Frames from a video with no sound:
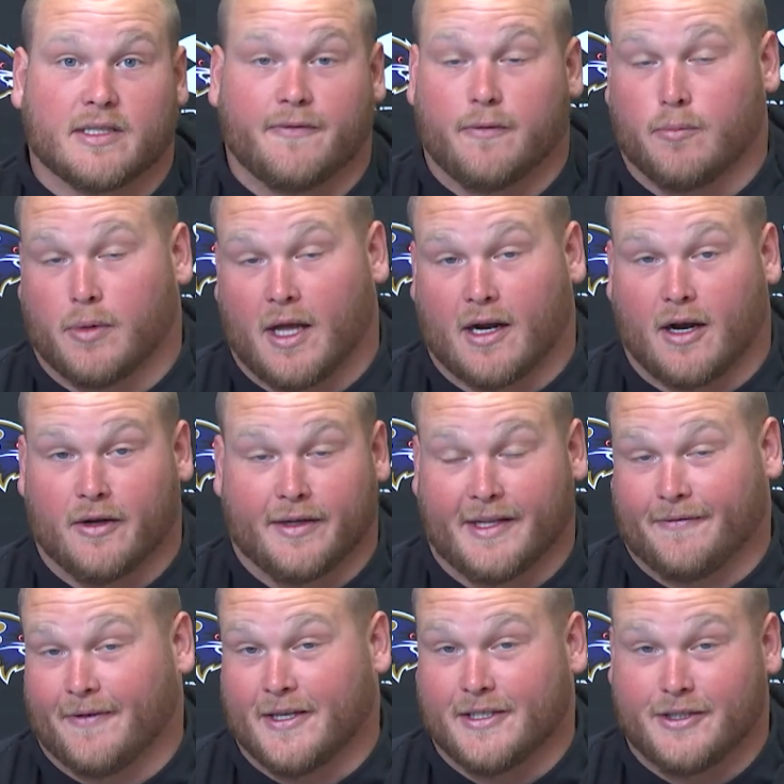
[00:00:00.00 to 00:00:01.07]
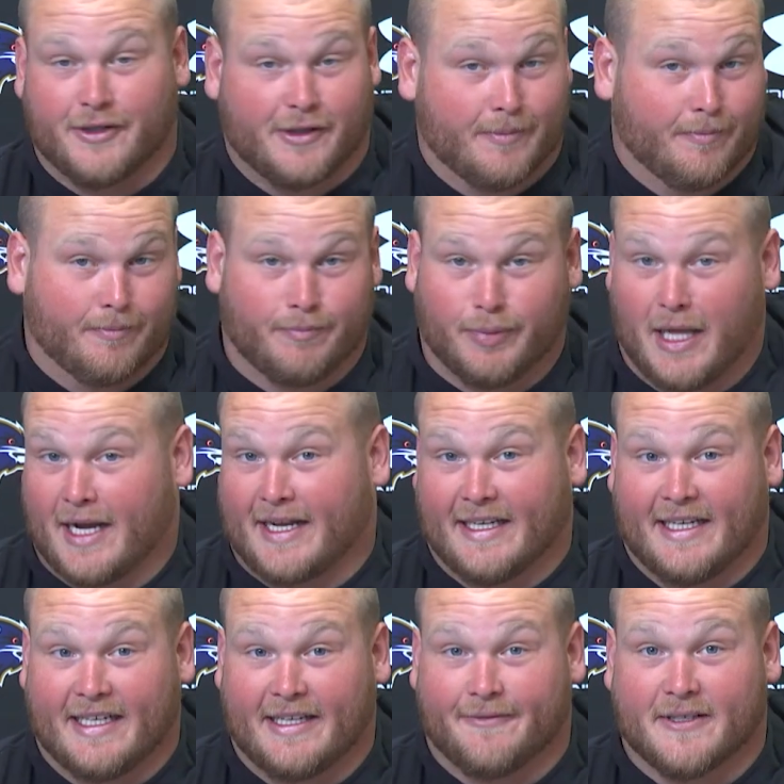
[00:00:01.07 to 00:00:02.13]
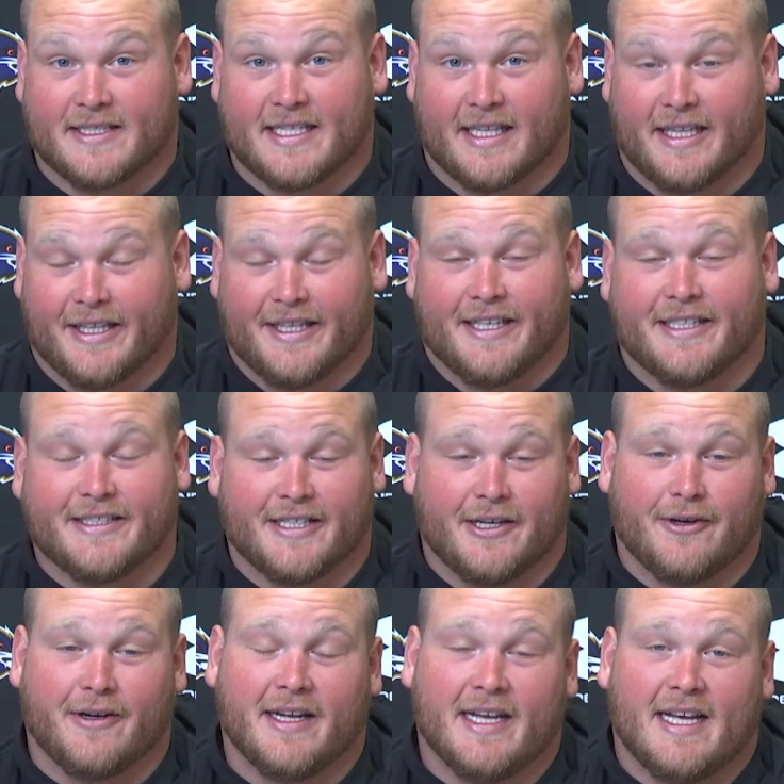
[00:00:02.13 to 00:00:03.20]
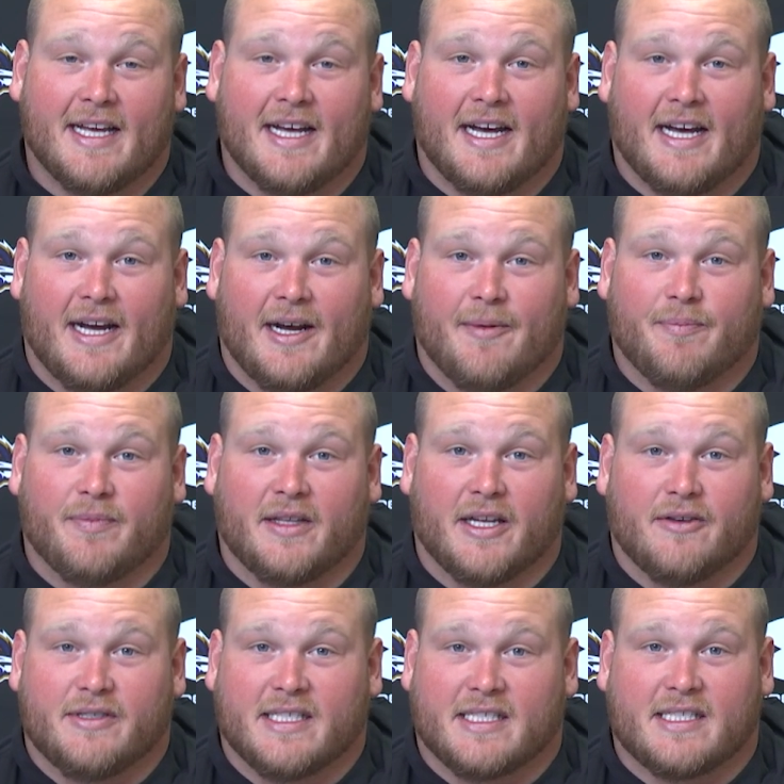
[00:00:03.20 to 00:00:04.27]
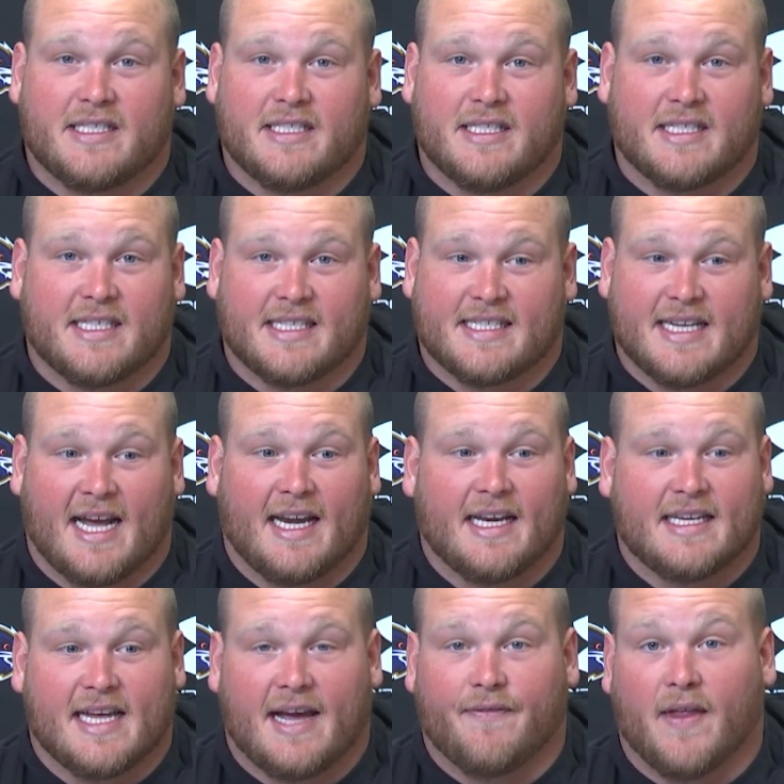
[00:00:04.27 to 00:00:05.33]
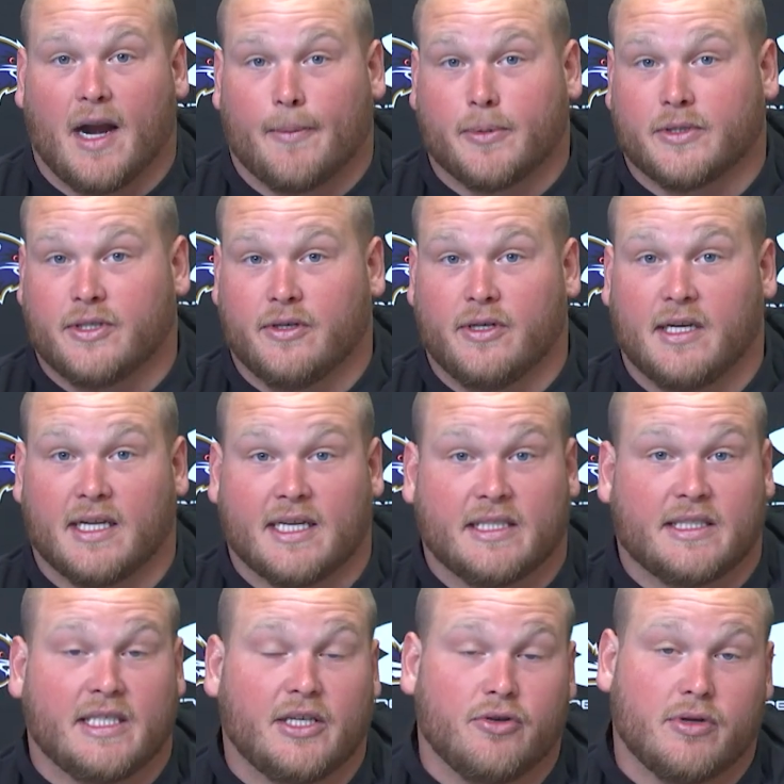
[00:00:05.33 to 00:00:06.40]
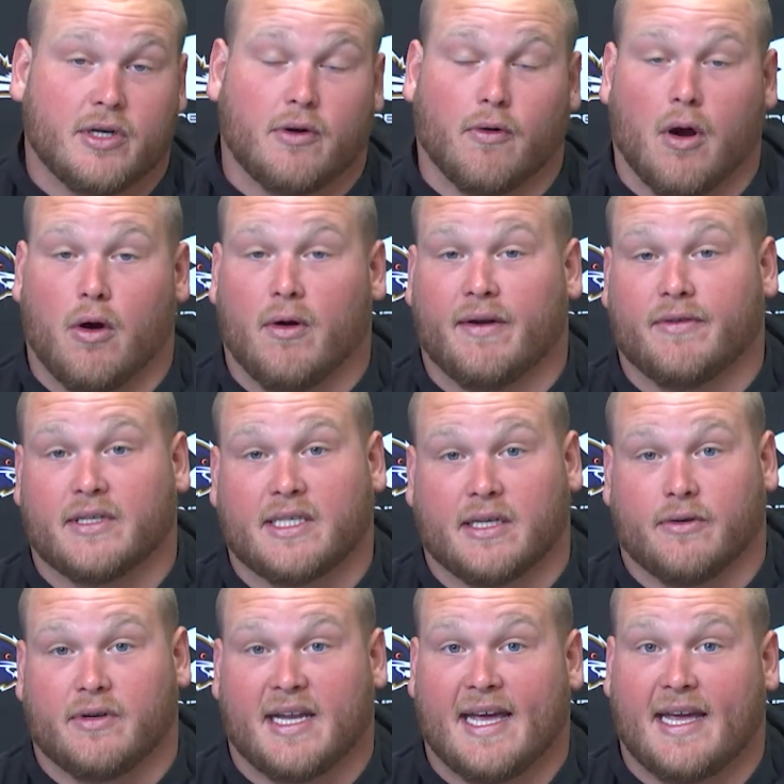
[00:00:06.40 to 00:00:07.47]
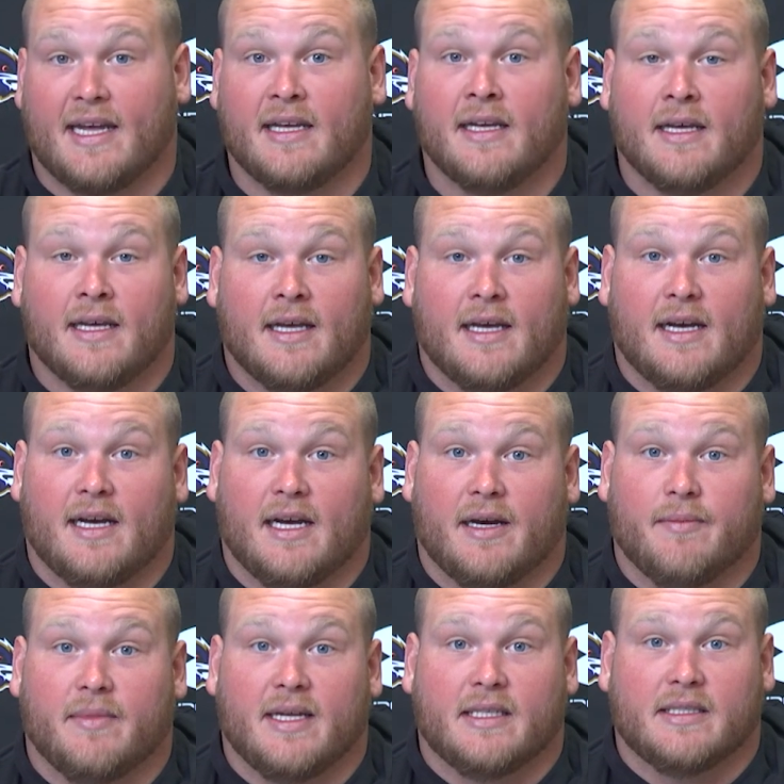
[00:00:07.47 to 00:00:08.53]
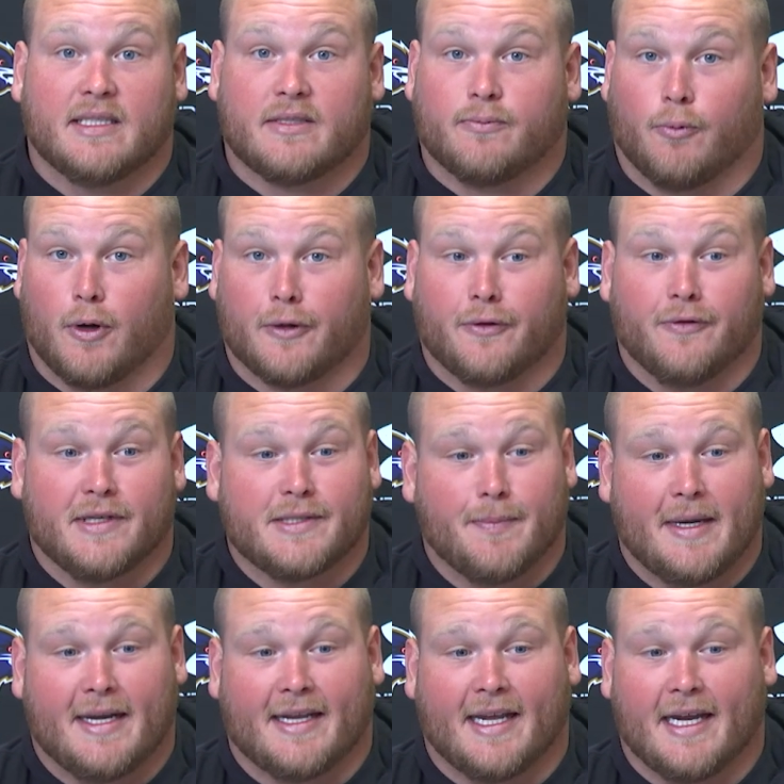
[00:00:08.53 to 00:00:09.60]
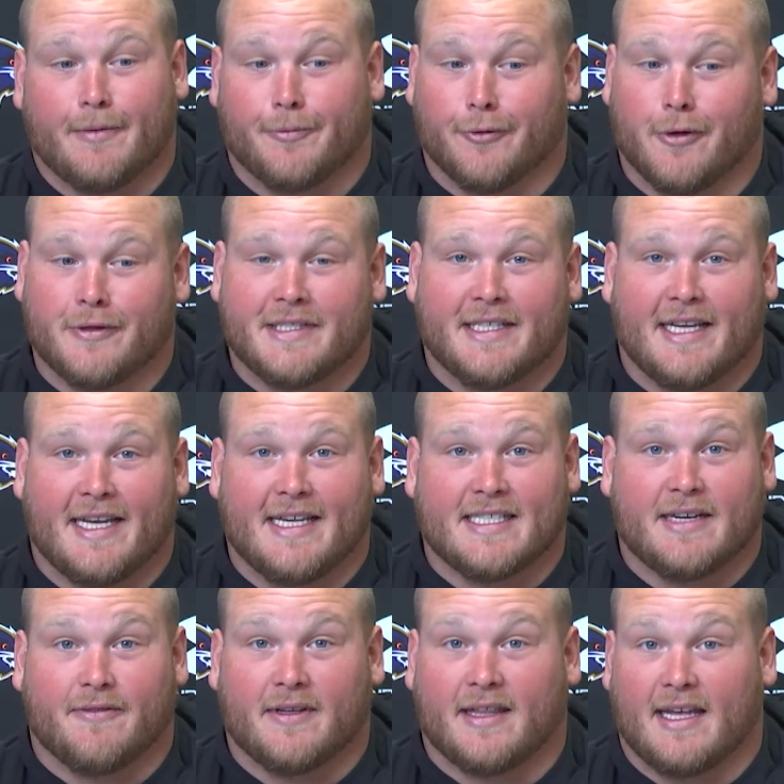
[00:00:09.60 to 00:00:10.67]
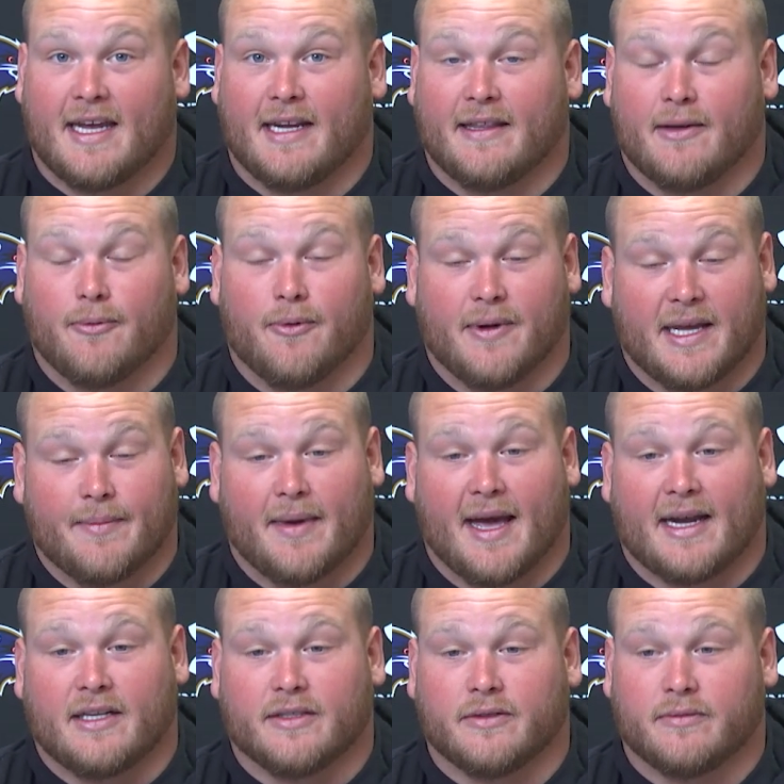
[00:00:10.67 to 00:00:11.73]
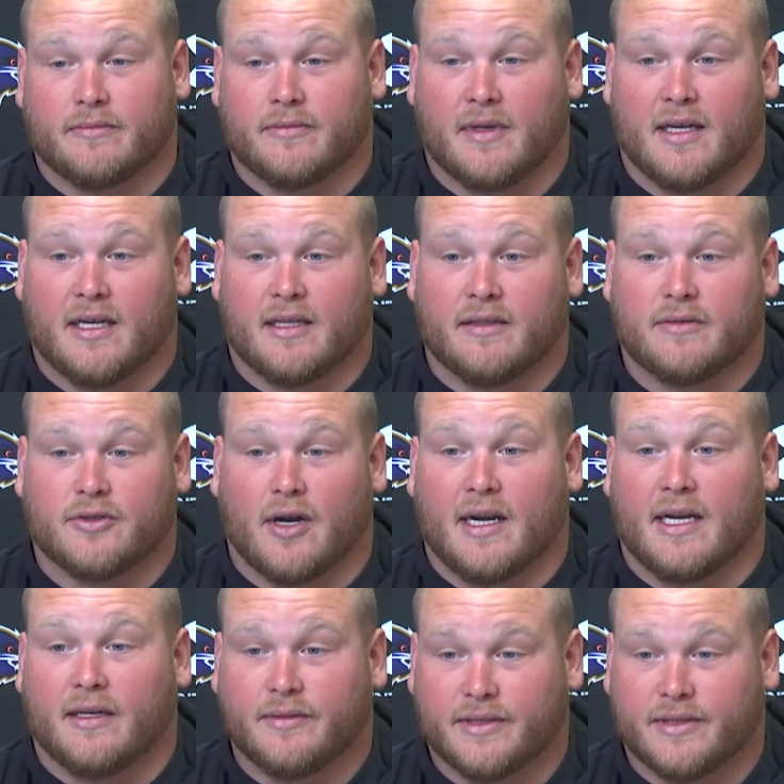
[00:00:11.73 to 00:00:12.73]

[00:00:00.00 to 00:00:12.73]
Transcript: If you can block our defense, you can block any defense in the league. So, you know, just excited to have that opportunity to continue to grow every single day and just work through this mini camp, through OTAs, everything, and then when we get back in training.